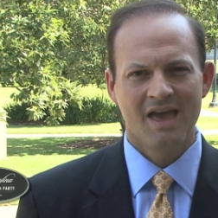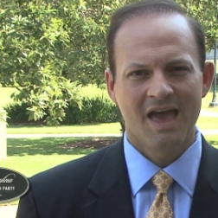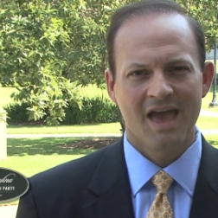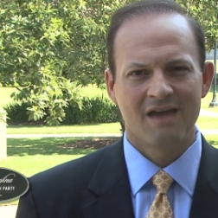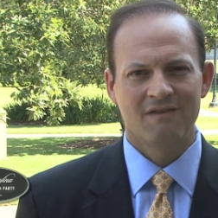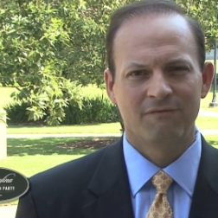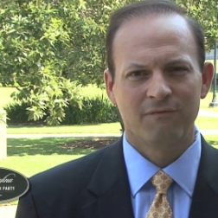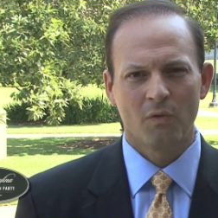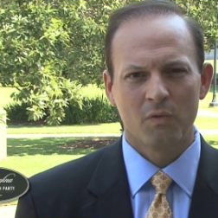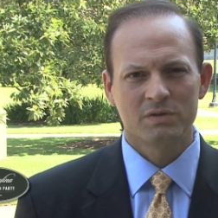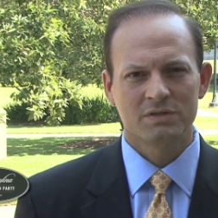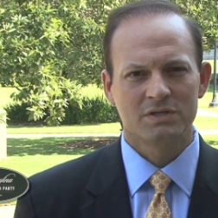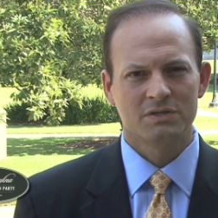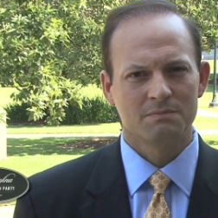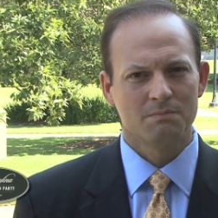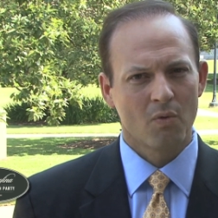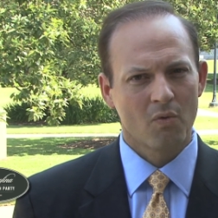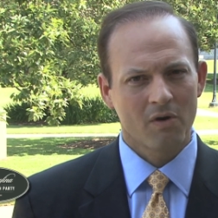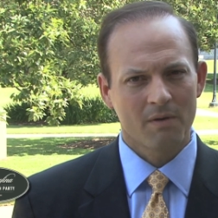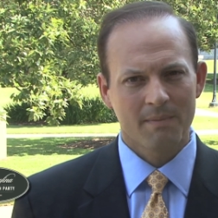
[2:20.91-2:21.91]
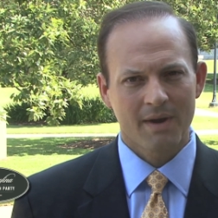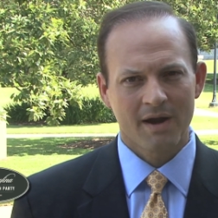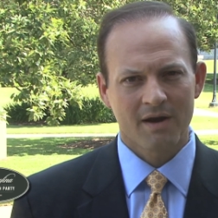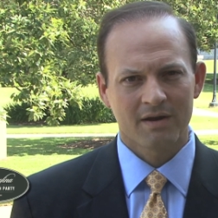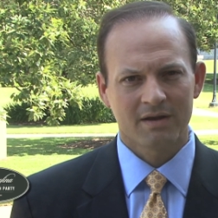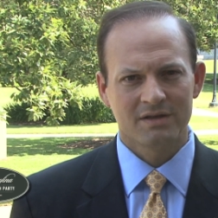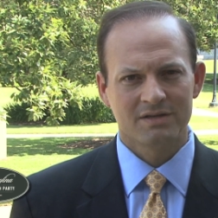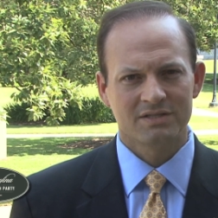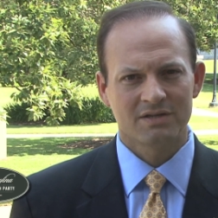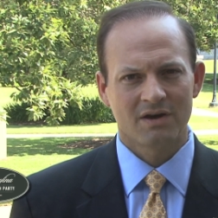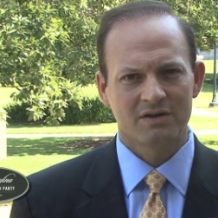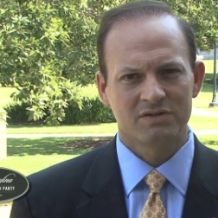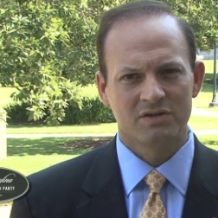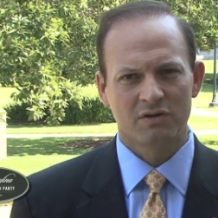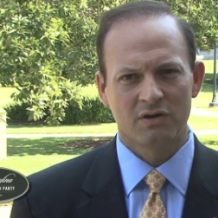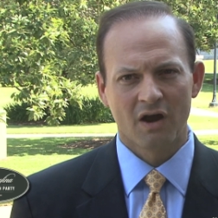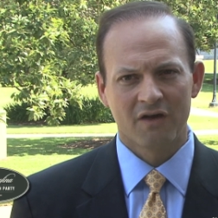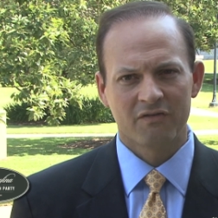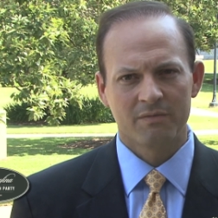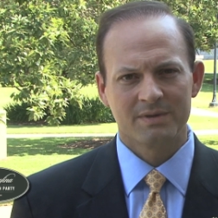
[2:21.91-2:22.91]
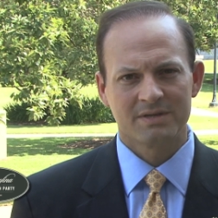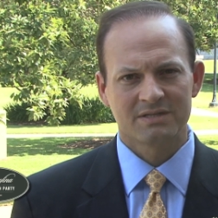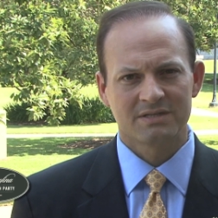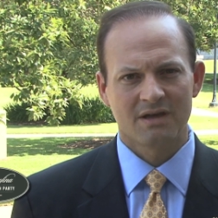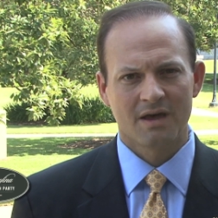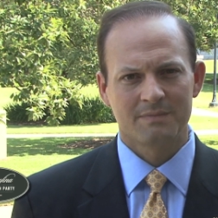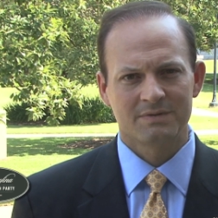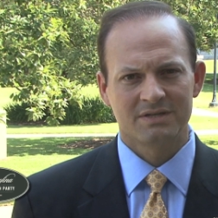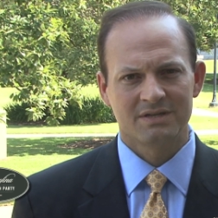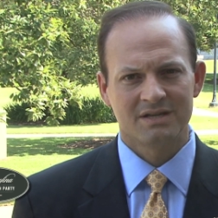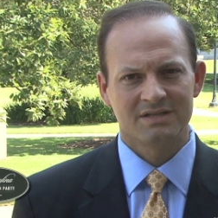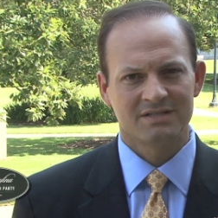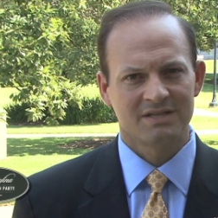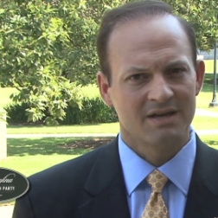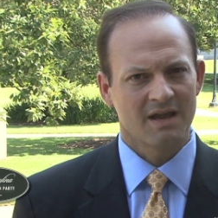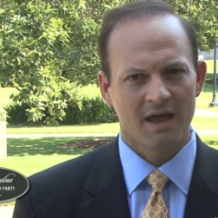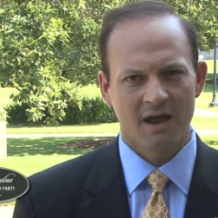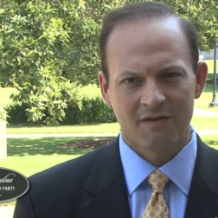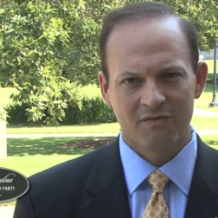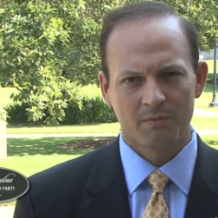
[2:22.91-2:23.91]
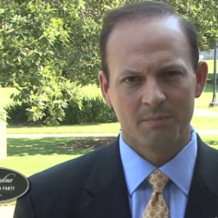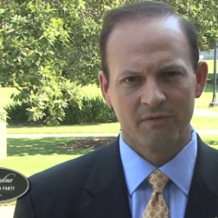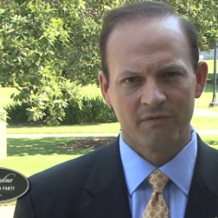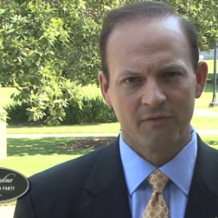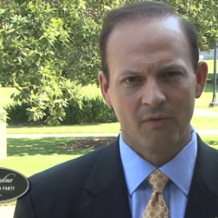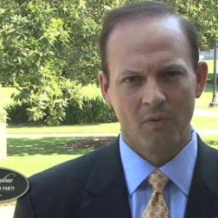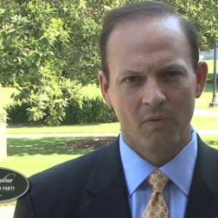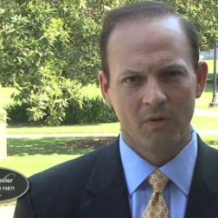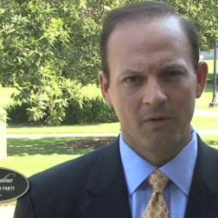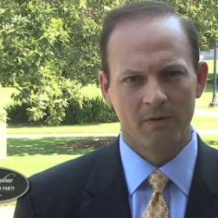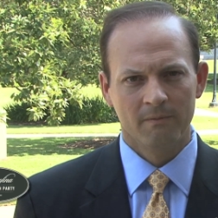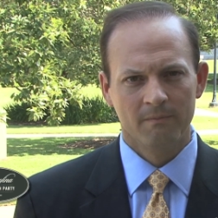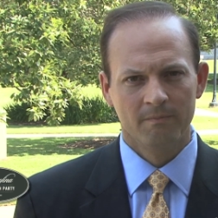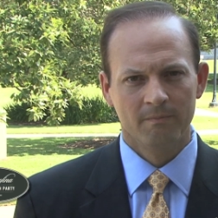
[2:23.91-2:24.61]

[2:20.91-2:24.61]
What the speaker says: and forces more Americans onto government subsidies than ever before.